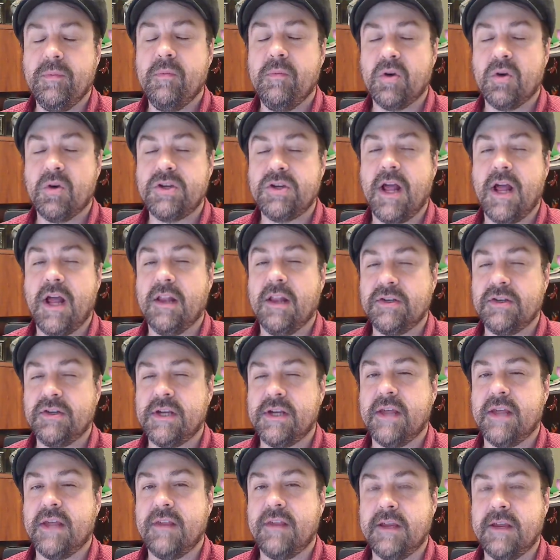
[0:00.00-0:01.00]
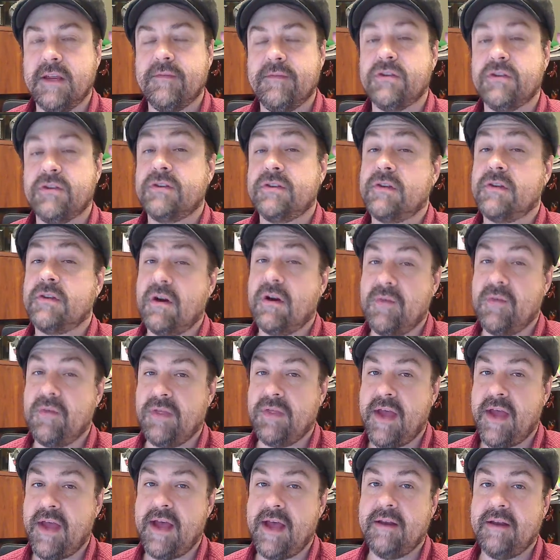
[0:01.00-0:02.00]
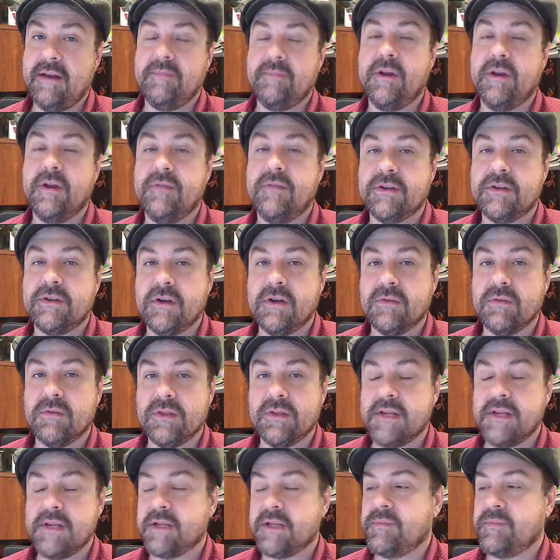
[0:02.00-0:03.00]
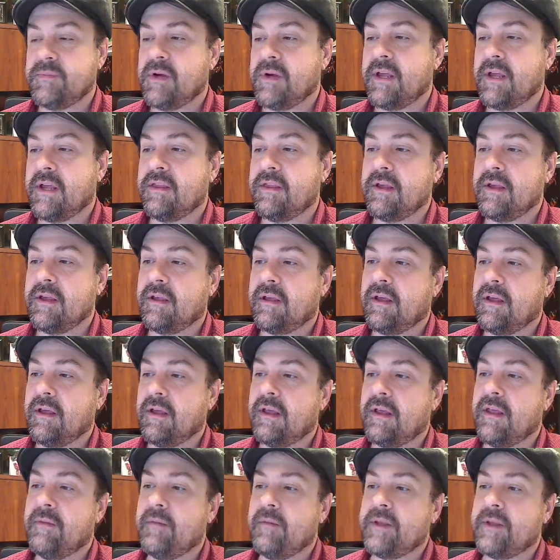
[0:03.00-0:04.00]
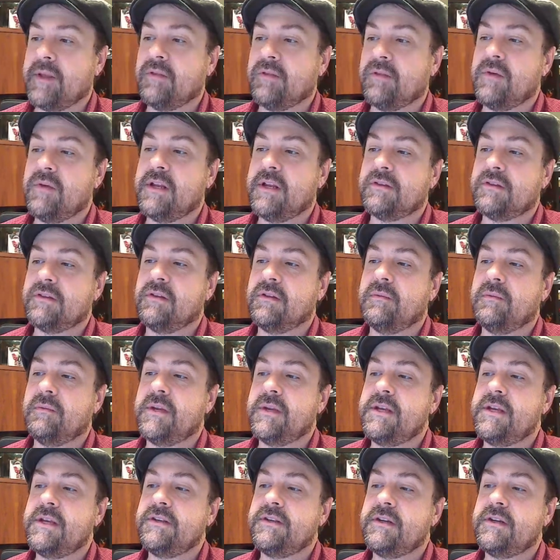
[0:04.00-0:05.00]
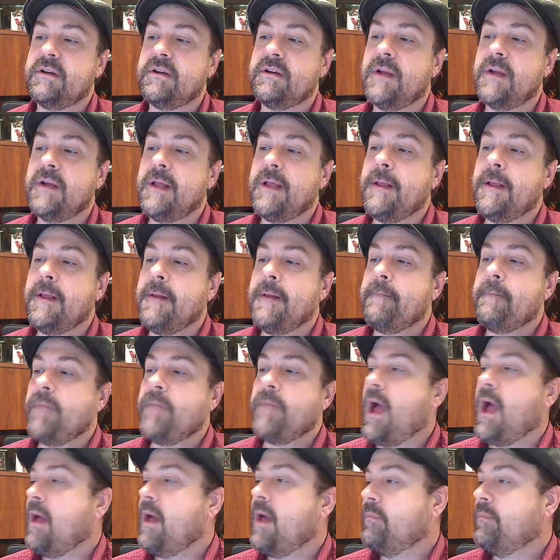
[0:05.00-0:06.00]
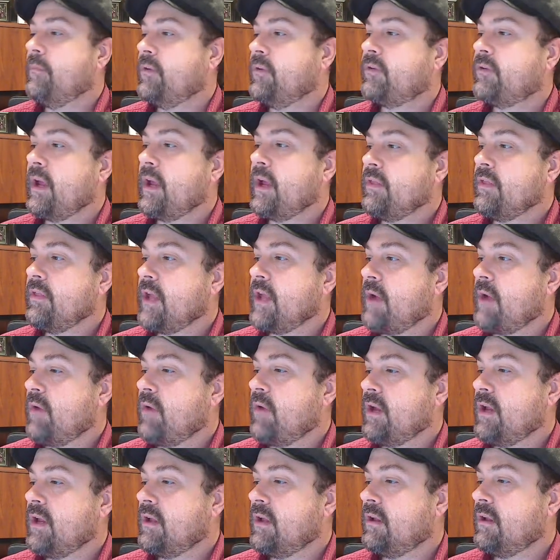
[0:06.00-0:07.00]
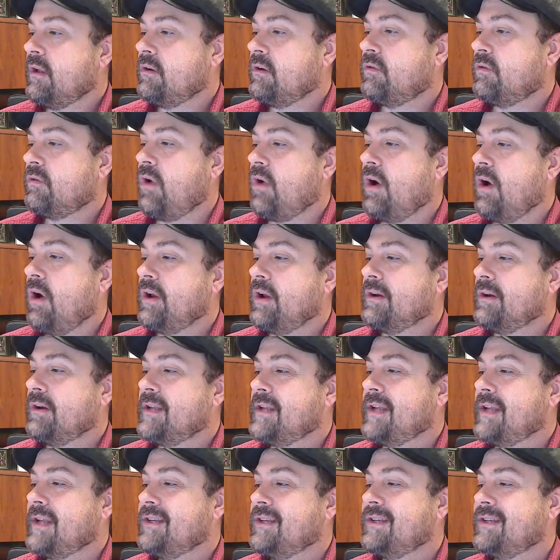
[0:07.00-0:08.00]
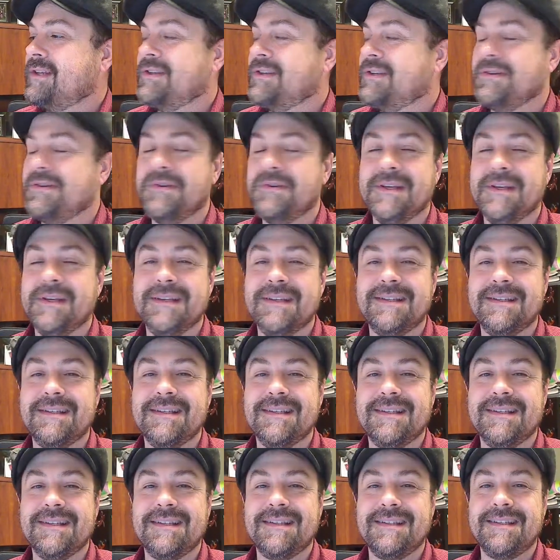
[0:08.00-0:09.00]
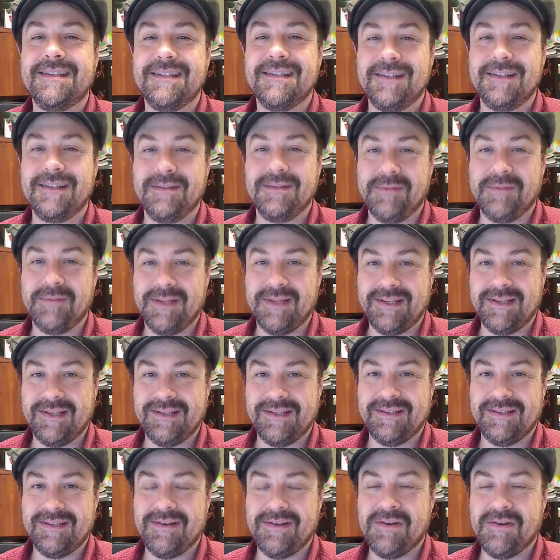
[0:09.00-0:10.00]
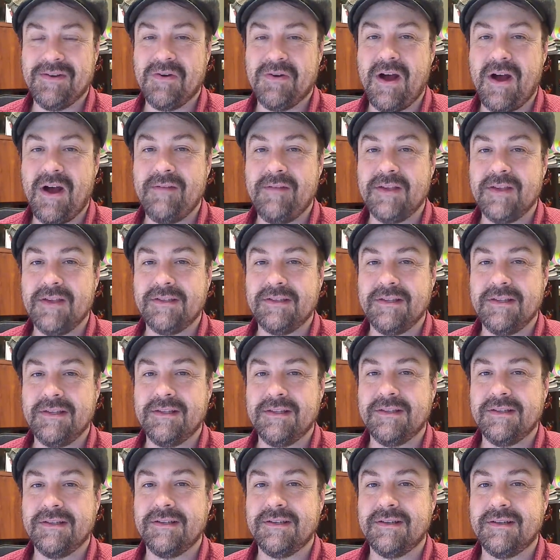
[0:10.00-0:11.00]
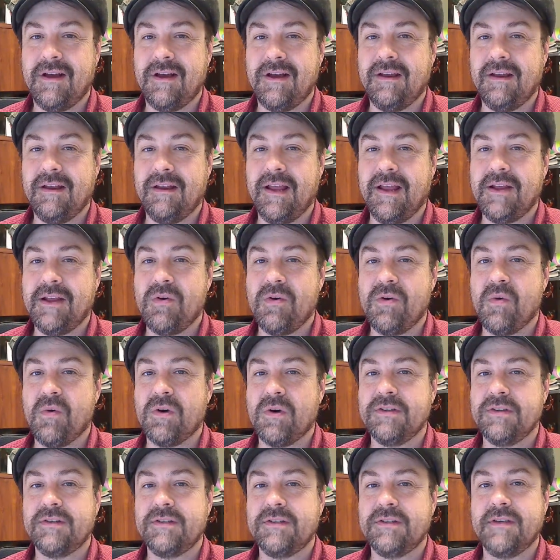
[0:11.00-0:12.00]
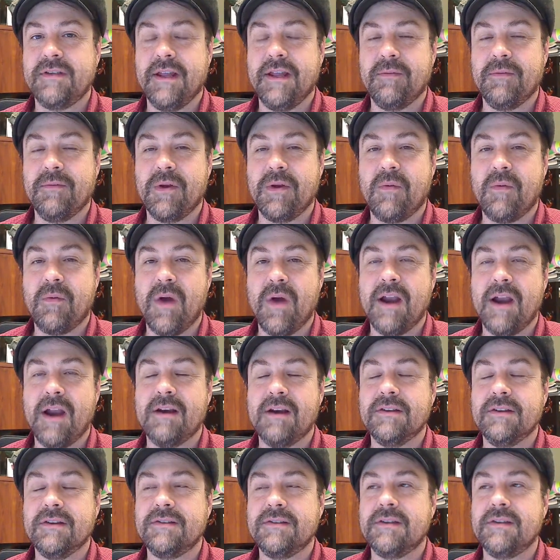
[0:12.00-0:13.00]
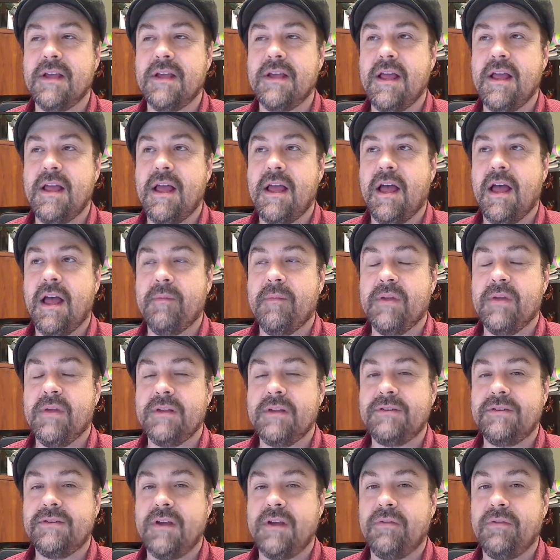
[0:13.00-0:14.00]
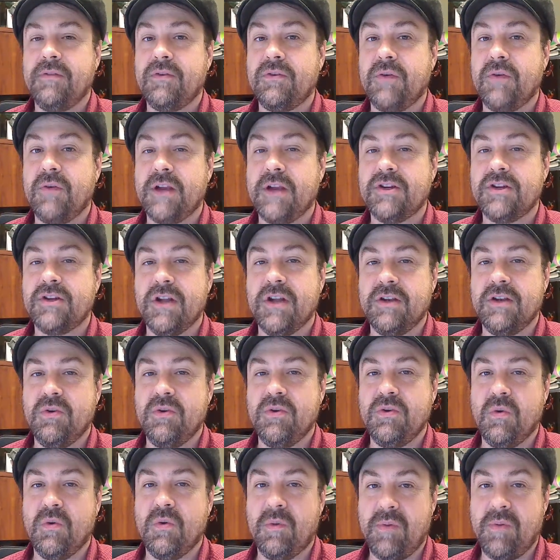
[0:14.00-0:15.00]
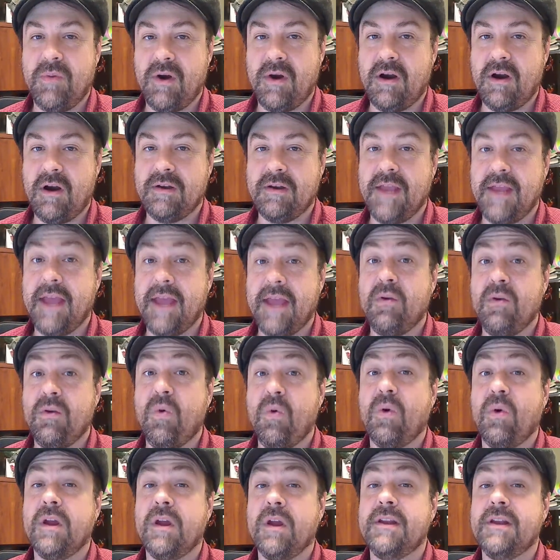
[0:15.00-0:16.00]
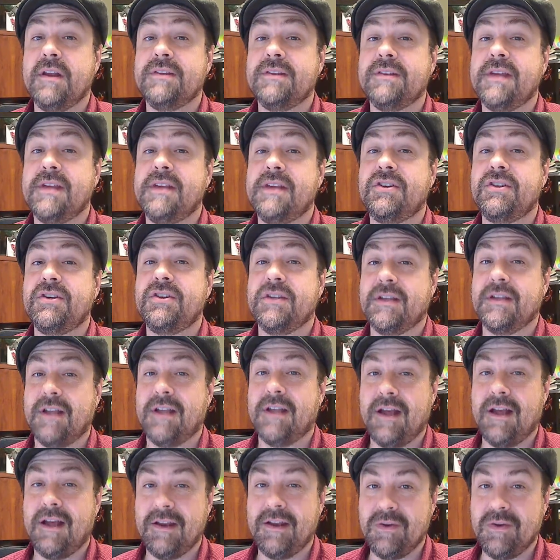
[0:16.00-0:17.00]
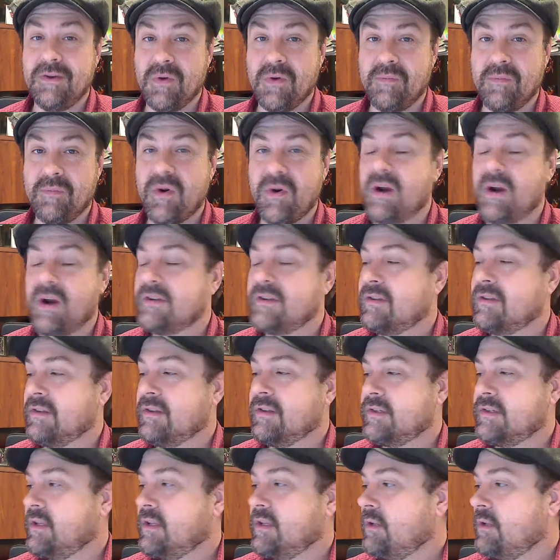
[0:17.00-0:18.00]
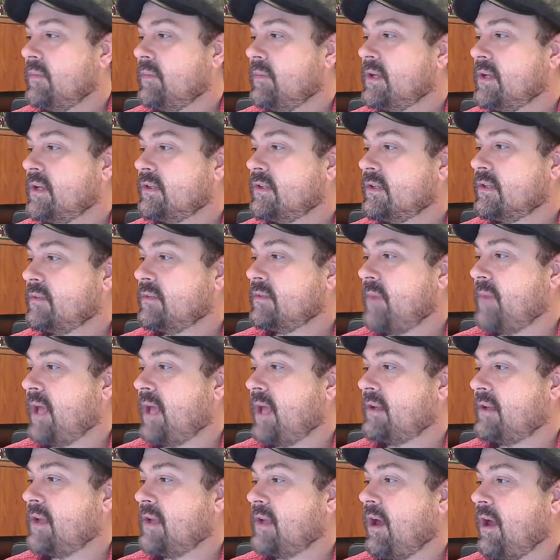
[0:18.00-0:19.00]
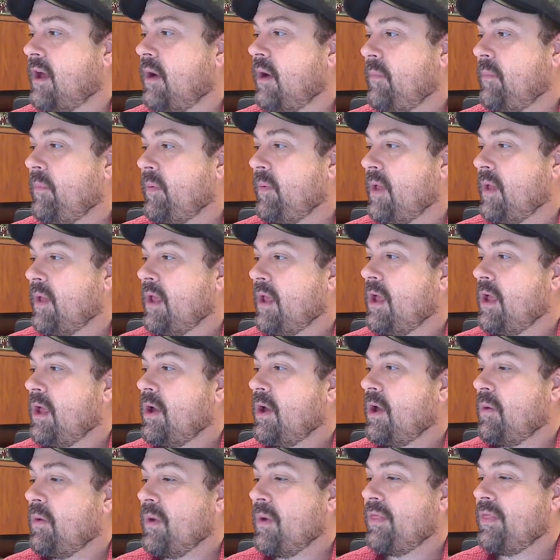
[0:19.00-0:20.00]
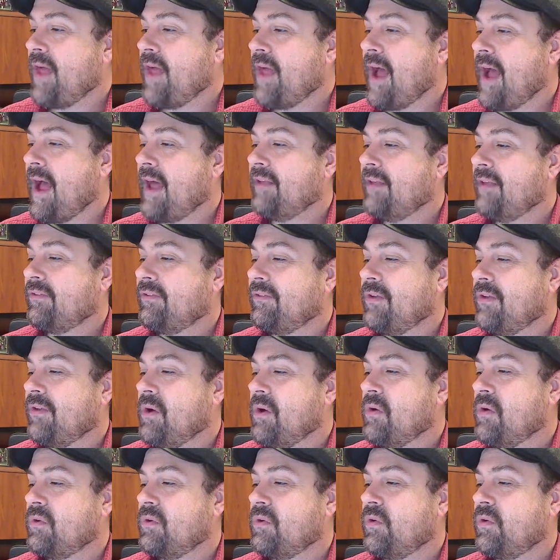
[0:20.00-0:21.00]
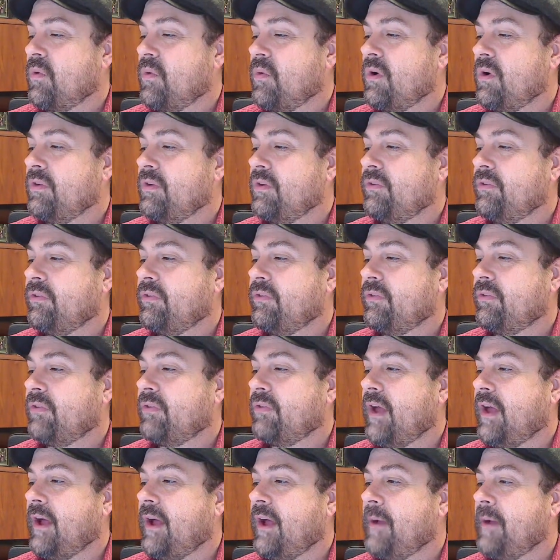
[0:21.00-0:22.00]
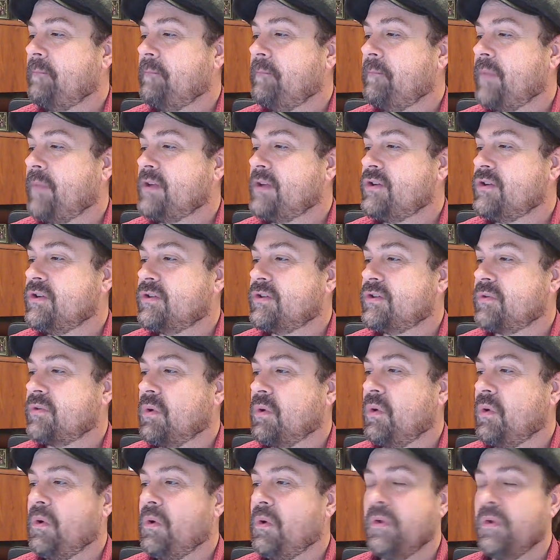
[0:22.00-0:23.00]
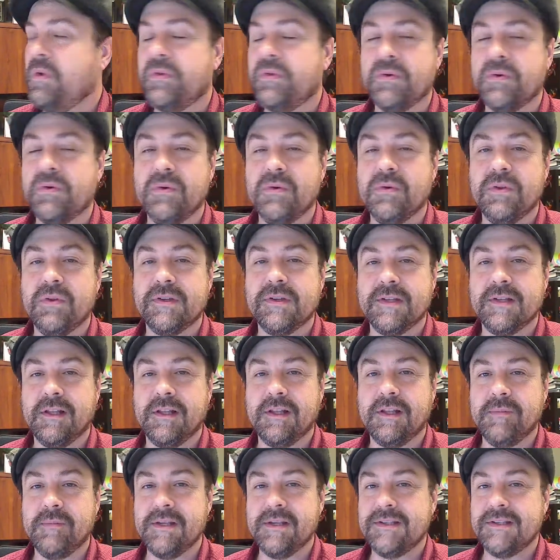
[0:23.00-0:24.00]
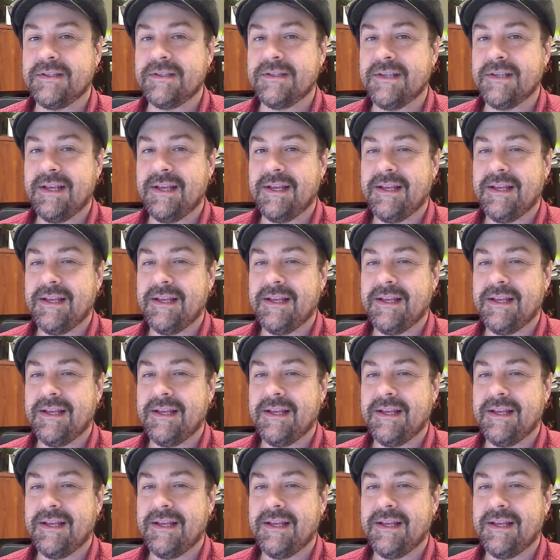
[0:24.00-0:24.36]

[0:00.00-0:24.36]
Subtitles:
challenging, I think, if you start with that. But if you start with the textbook, I think that'll make the readings a little bit easier. Second thing I want to draw your attention to is the syllabus. So obviously this is an online course, and it requires a bit of self-direction on your part and organization on your part. So the syllabus is meant to help with that. So towards, as you scroll through the syllabus,